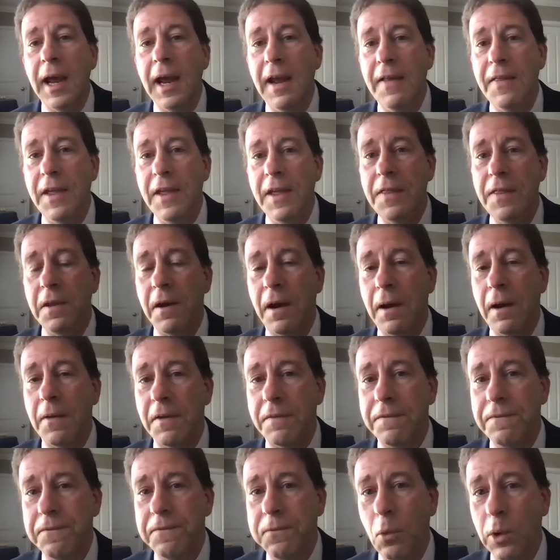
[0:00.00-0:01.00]
And then
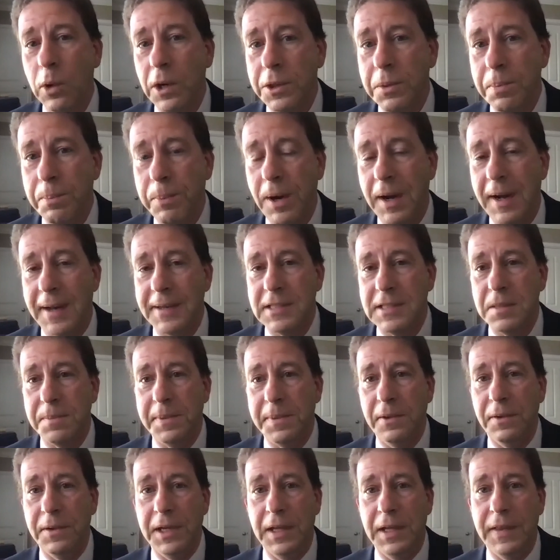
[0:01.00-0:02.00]
the fourth
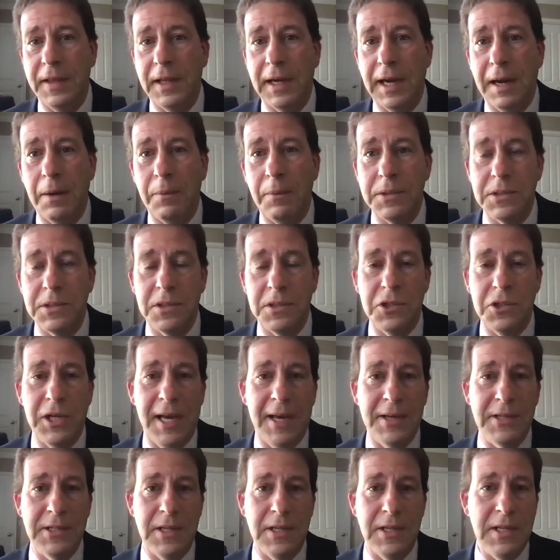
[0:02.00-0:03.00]
possibility that I would
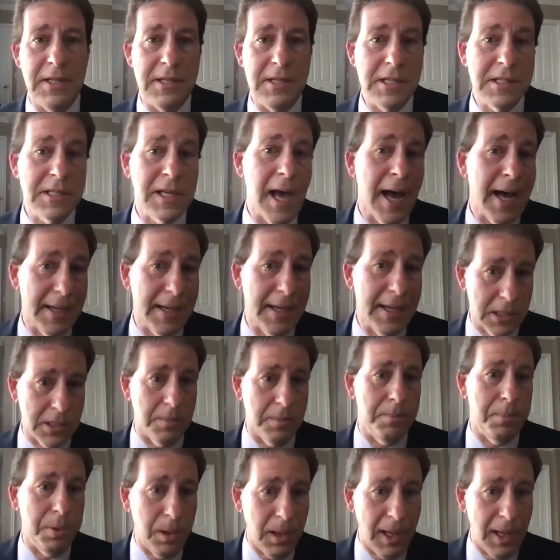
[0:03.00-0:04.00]
suggest, and this has gotten
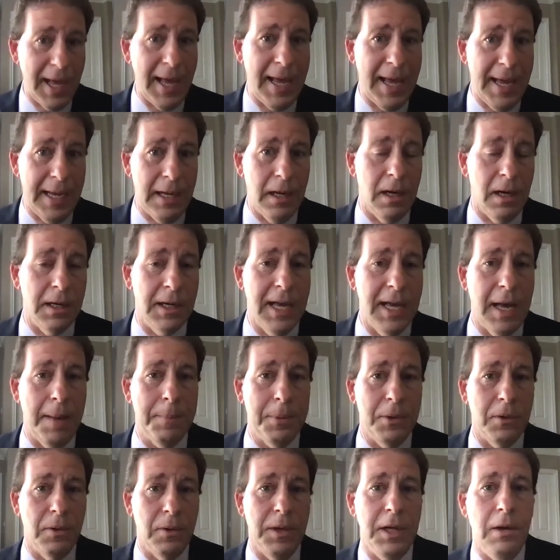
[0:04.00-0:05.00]
some play on
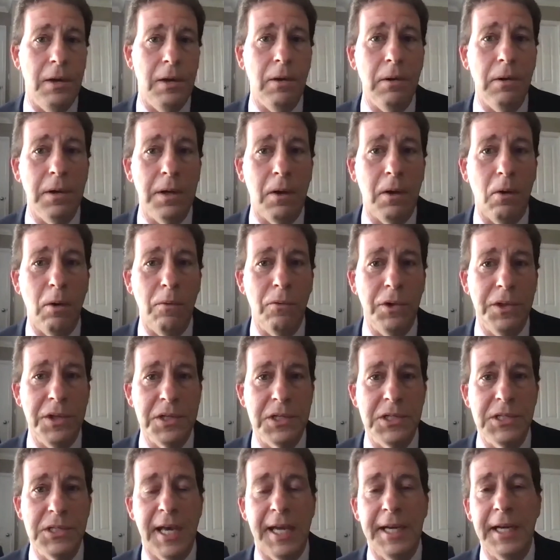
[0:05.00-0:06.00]
Capitol Hill over in
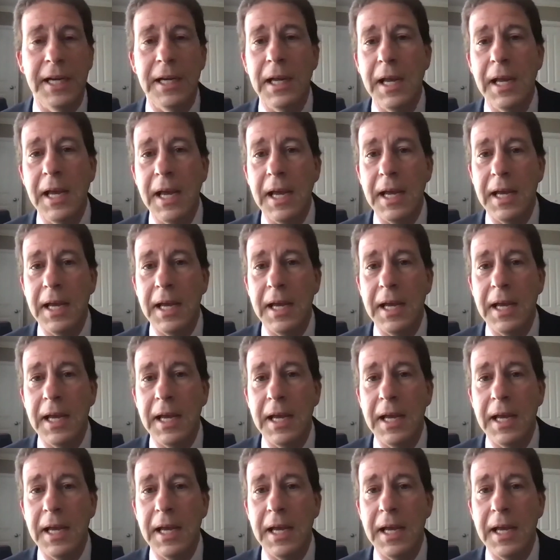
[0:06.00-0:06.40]
the Senate,